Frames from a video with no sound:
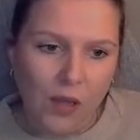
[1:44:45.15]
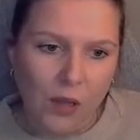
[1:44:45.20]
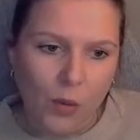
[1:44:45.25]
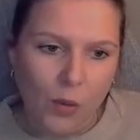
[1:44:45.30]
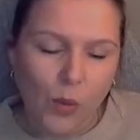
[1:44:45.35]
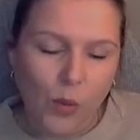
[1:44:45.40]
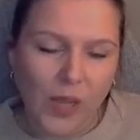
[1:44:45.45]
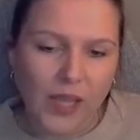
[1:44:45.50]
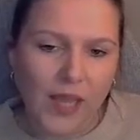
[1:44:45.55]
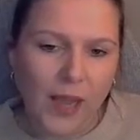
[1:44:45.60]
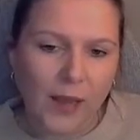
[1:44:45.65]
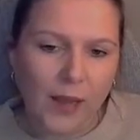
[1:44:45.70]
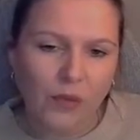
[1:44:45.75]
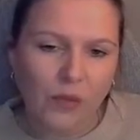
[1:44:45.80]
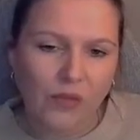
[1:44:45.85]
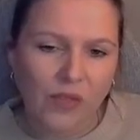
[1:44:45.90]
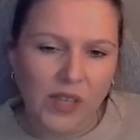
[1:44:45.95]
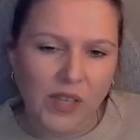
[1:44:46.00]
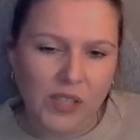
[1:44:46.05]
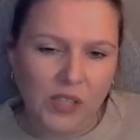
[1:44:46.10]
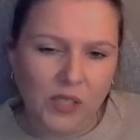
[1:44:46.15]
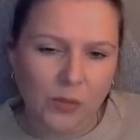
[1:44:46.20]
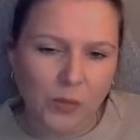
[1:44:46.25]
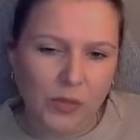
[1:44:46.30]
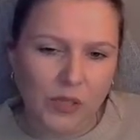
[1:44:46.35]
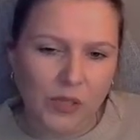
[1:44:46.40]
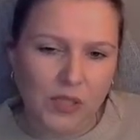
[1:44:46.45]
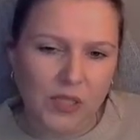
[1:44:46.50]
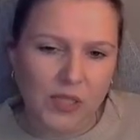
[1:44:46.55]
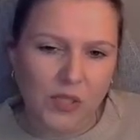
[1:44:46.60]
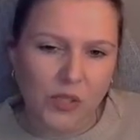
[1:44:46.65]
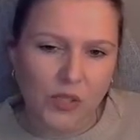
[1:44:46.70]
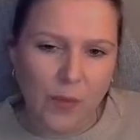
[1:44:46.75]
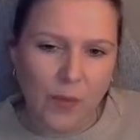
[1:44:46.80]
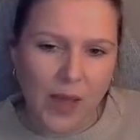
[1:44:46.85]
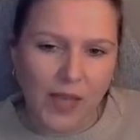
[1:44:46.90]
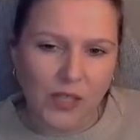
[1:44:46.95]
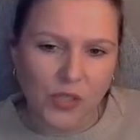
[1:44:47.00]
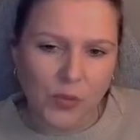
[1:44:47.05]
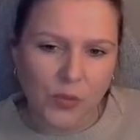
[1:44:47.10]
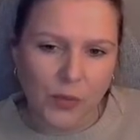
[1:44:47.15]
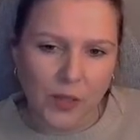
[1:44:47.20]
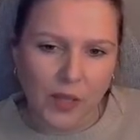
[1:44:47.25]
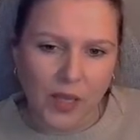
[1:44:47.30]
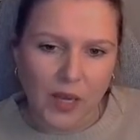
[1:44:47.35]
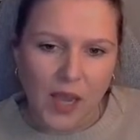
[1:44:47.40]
what kind of vegetables did you match with it?